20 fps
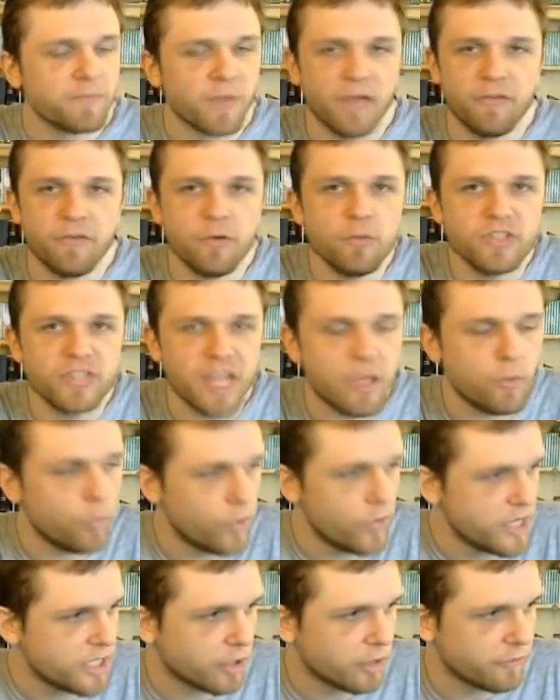if it was a
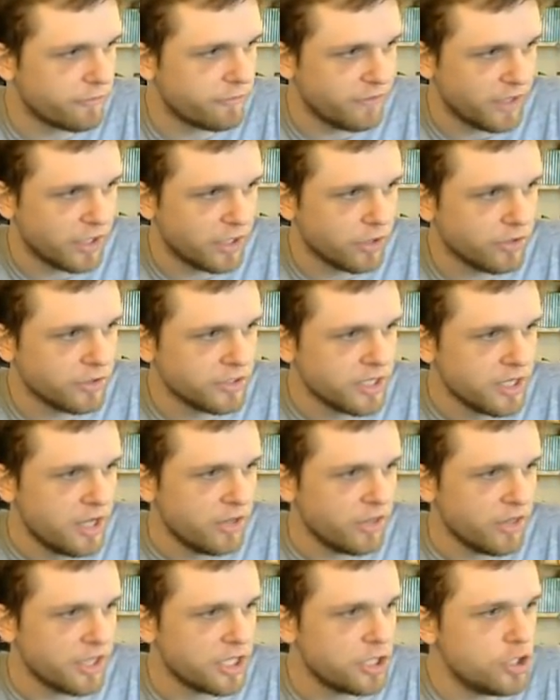weaker field,
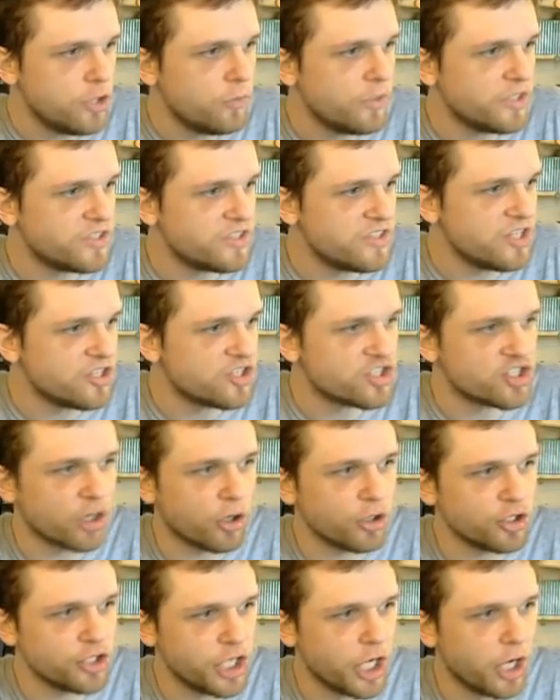you would see
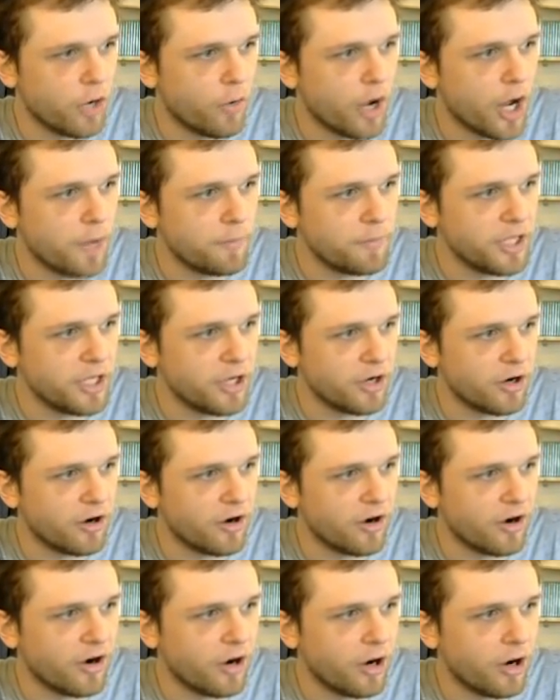Sergio up
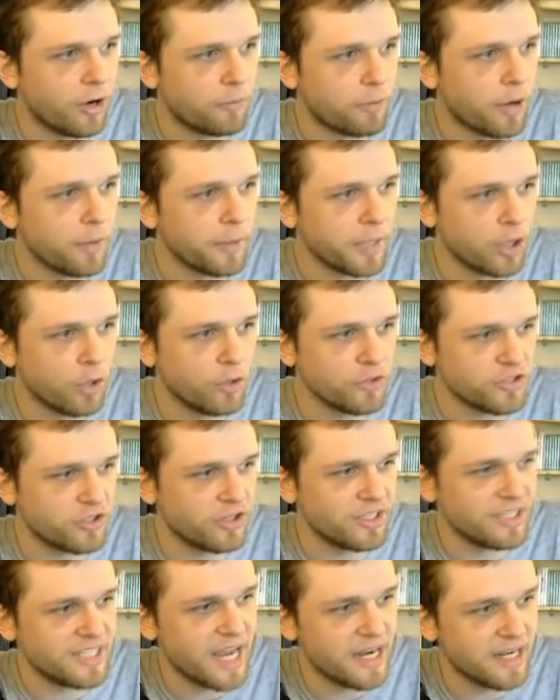here, probably
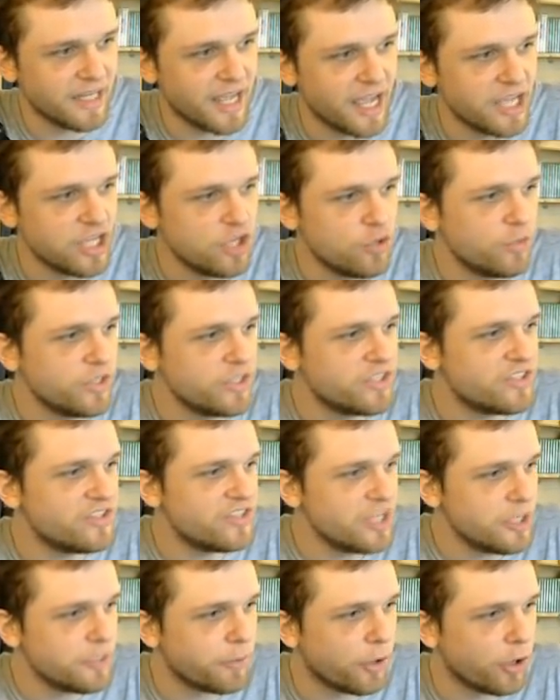closer to 10K. You would
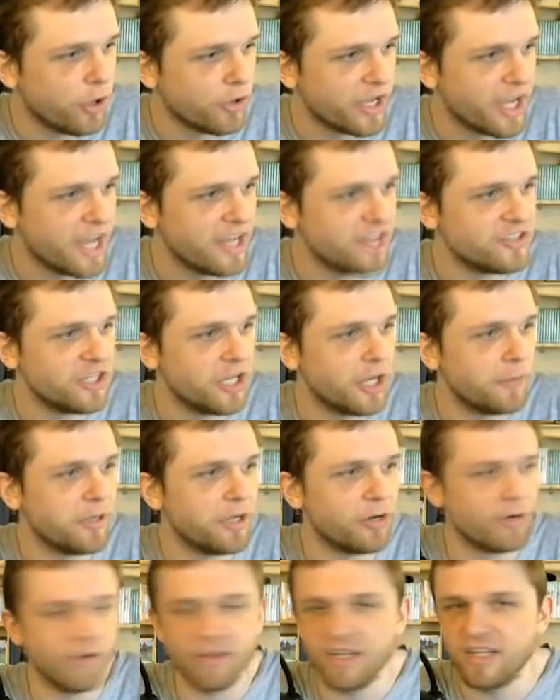see Paul Casey up
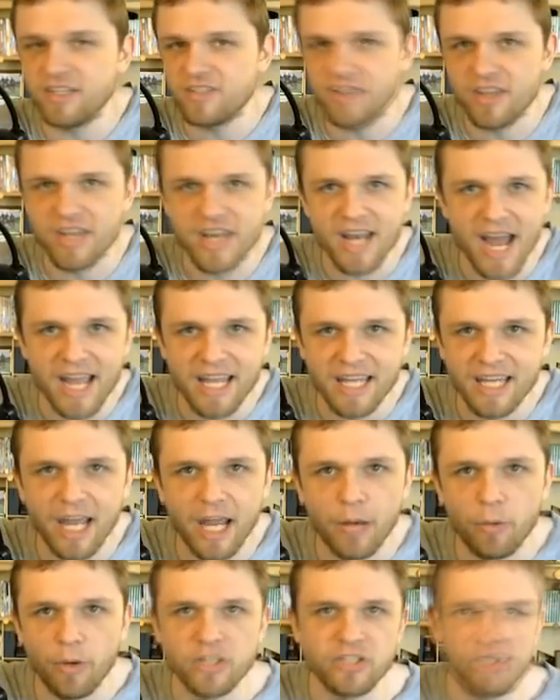here, at least in the
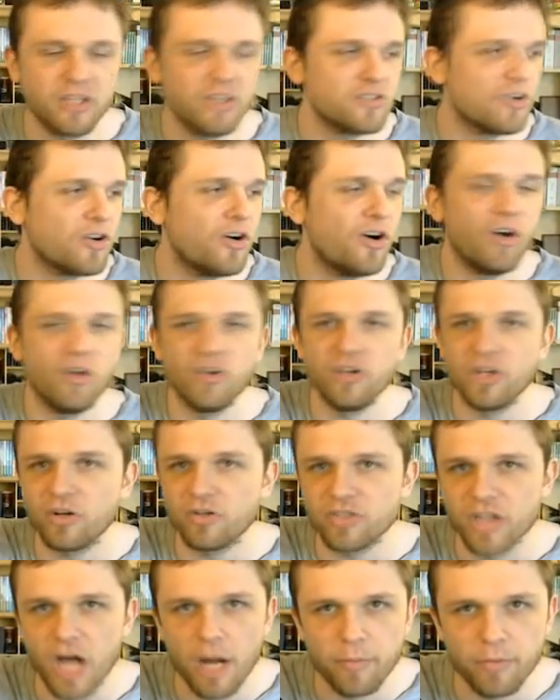9K range. These are all
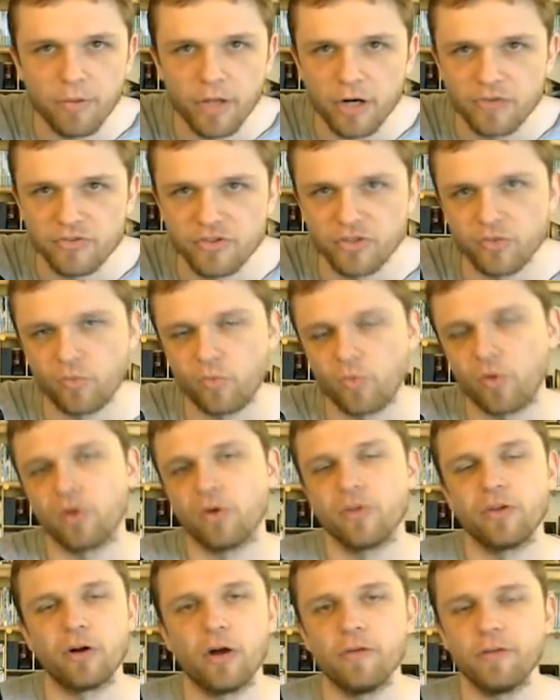near top players in the
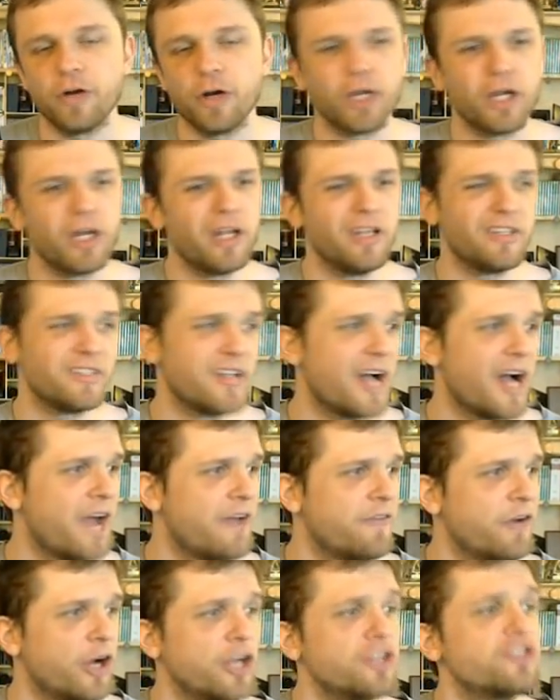world. They're all very good, and it's a
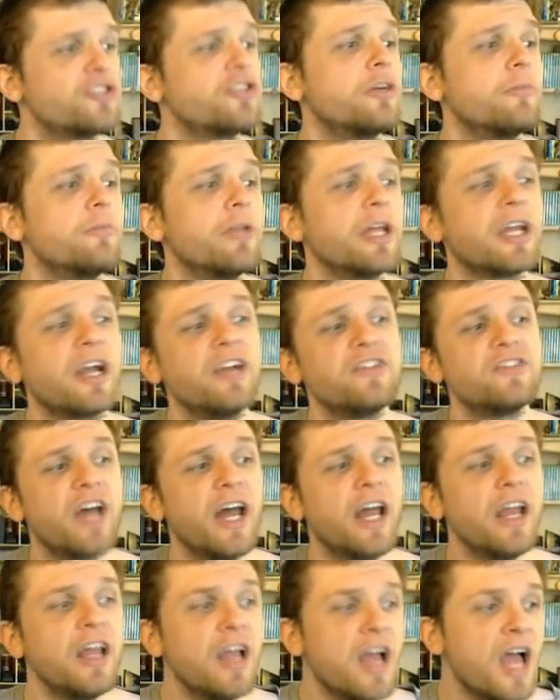high variance tournament, like I
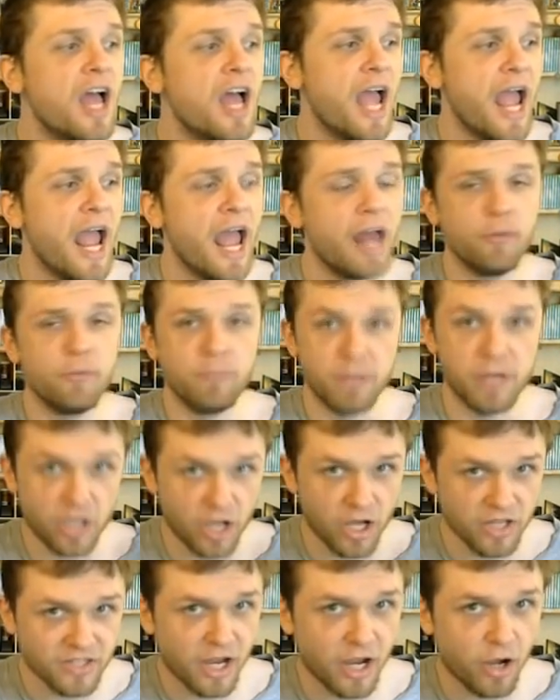said. And
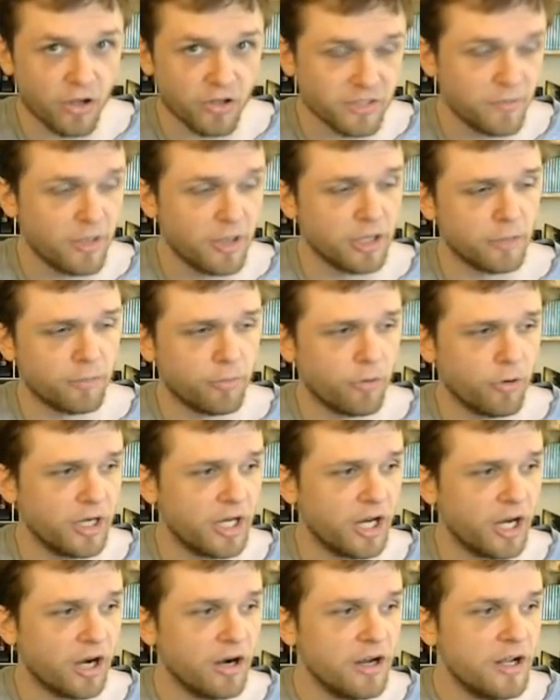because I also made the
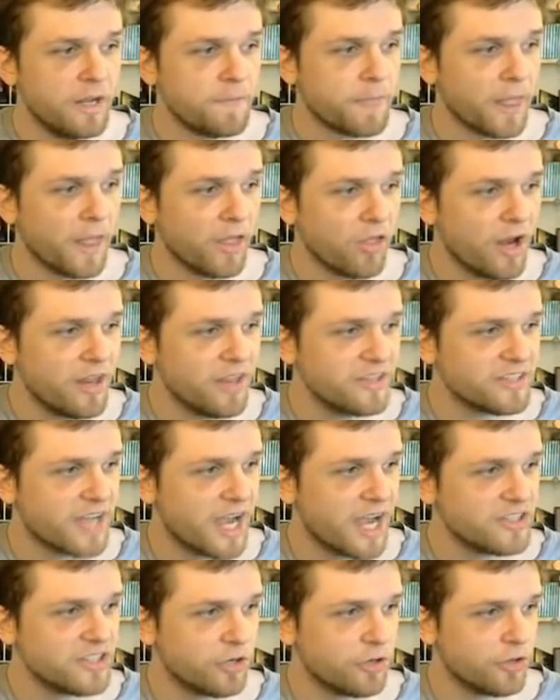point here, a lot of these
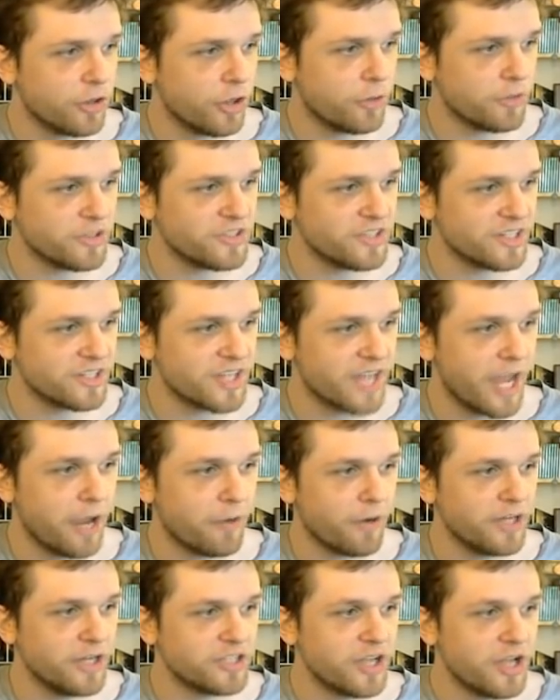guys here in the lower
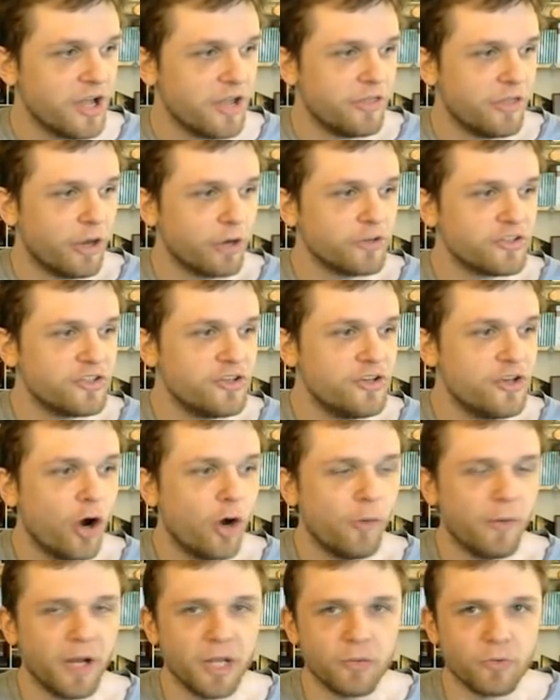6K range, there's
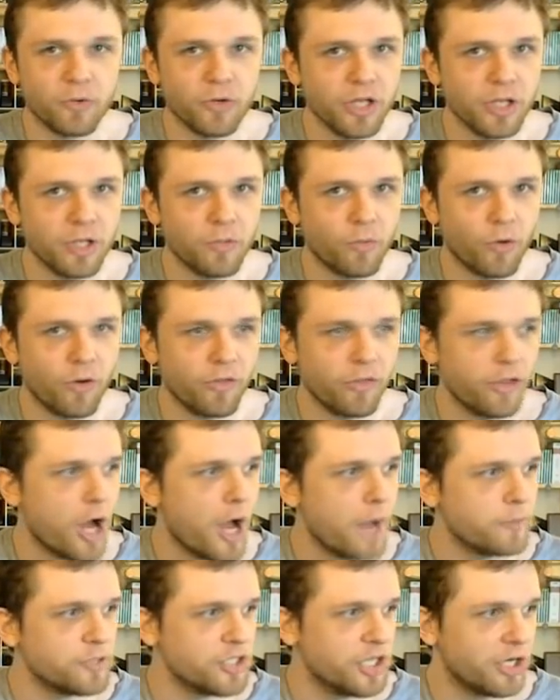nobody really worth an
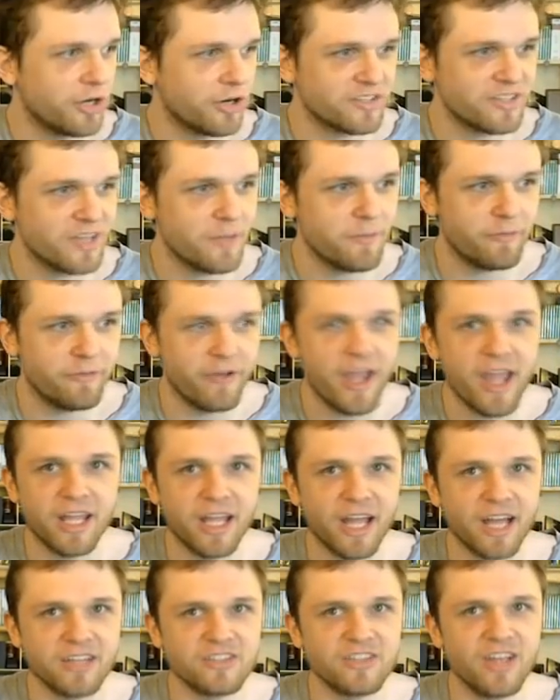option here except
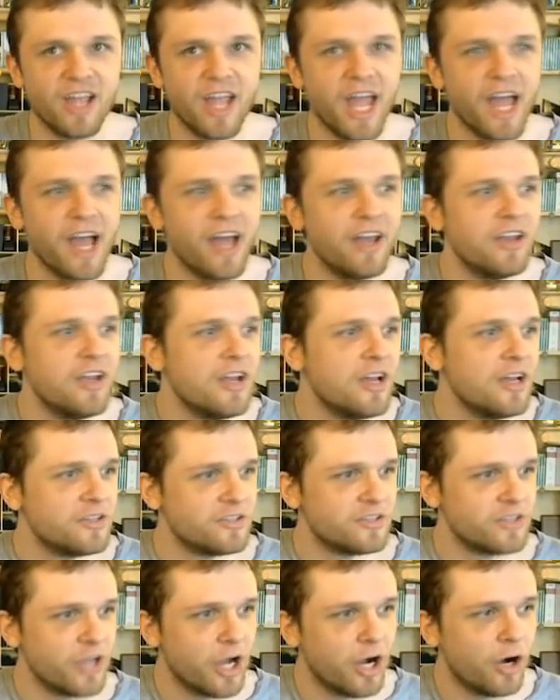Vegas. And
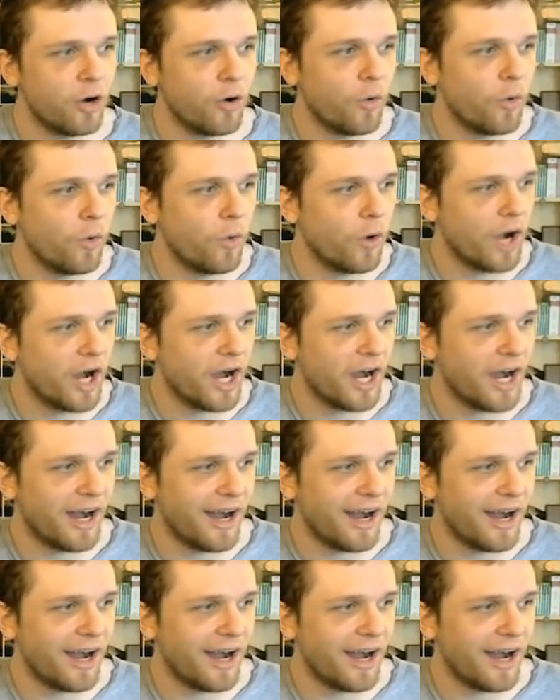so